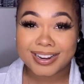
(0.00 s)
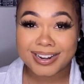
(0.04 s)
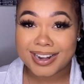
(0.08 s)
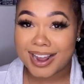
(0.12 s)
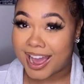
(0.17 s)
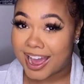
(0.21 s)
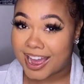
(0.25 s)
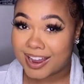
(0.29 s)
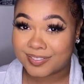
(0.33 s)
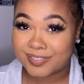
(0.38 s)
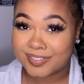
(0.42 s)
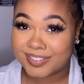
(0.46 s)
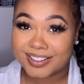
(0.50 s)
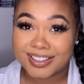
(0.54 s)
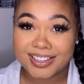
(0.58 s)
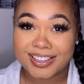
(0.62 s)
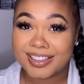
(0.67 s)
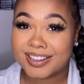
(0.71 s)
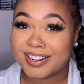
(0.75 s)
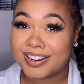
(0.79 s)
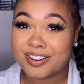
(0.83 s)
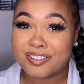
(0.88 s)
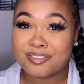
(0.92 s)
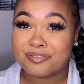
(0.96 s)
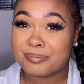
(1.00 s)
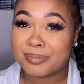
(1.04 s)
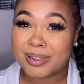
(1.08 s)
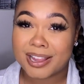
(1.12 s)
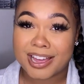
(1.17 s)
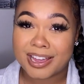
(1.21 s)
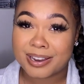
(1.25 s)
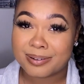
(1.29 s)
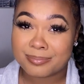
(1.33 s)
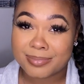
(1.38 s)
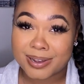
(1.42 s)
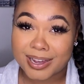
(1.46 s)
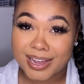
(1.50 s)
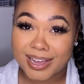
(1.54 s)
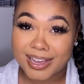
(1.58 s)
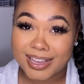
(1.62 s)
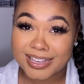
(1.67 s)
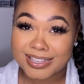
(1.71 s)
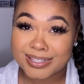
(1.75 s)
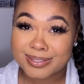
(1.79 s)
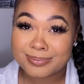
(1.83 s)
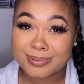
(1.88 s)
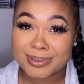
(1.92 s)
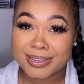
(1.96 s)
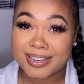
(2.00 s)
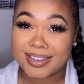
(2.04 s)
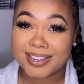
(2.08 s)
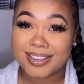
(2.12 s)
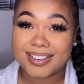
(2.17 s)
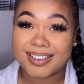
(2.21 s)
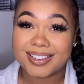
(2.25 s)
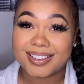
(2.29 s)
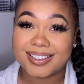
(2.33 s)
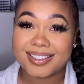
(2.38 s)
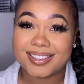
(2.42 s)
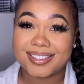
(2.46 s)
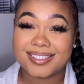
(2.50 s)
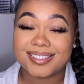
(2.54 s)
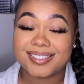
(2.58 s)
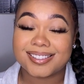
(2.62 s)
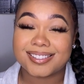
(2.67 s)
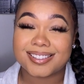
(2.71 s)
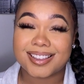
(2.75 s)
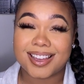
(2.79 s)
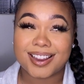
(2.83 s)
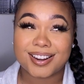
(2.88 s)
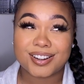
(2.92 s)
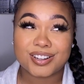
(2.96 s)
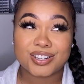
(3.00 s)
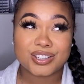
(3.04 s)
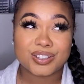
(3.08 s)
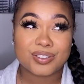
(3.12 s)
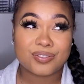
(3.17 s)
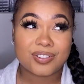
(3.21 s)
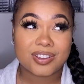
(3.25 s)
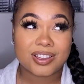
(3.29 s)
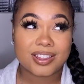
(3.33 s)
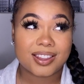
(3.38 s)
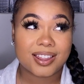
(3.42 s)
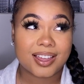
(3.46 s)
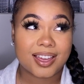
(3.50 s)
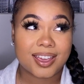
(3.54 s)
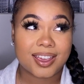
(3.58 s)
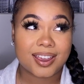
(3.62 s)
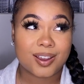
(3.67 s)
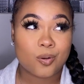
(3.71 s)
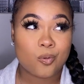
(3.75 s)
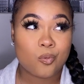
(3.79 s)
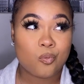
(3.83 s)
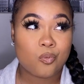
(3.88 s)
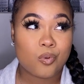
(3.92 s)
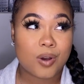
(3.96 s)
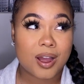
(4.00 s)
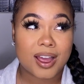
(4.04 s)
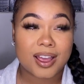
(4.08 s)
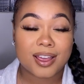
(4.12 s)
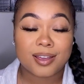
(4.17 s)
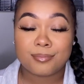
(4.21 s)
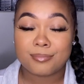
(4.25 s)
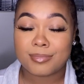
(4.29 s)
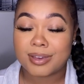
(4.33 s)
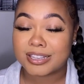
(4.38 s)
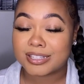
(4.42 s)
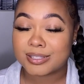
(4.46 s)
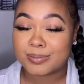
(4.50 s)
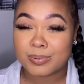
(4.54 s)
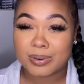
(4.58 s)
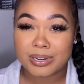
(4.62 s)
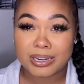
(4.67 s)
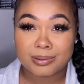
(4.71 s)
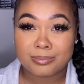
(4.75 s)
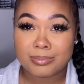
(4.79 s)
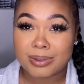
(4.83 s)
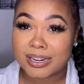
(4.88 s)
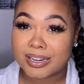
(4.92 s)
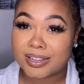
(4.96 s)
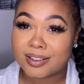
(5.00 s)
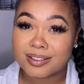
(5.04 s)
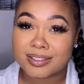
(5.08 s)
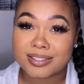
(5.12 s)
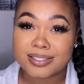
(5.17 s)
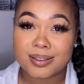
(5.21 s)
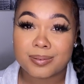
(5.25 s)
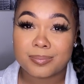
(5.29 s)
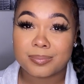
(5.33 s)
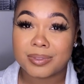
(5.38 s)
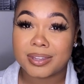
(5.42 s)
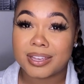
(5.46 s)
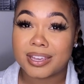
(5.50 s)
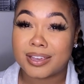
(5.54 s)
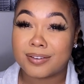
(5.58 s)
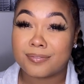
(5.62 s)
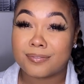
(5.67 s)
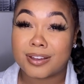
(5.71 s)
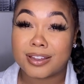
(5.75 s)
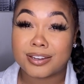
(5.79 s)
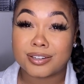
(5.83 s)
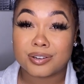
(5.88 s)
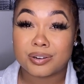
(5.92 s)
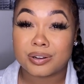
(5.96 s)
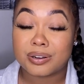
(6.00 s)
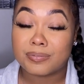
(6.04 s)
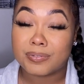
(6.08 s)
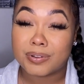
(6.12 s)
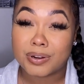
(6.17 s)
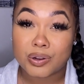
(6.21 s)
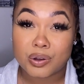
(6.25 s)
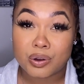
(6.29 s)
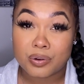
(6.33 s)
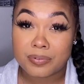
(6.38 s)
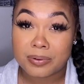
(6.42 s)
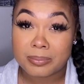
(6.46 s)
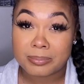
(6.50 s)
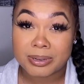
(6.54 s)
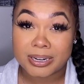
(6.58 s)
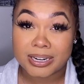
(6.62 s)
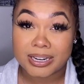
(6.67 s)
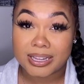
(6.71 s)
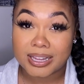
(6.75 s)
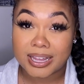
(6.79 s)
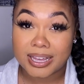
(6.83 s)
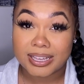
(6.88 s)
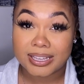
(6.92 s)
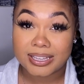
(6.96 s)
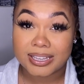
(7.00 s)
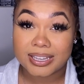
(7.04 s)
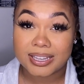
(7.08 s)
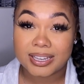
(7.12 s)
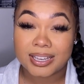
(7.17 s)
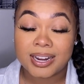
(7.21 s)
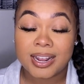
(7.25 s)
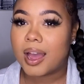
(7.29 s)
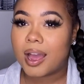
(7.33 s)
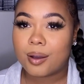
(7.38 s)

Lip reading: an advocate of blind buys, because I just feel like, why am I spending money on something if I don't even know if I'm gonna like it?